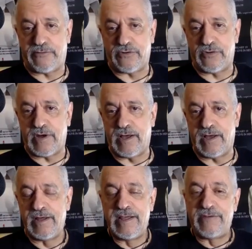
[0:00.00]
today
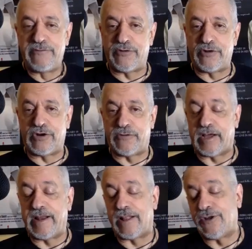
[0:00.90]
for
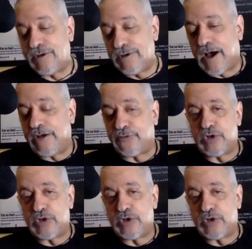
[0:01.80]
Canelo.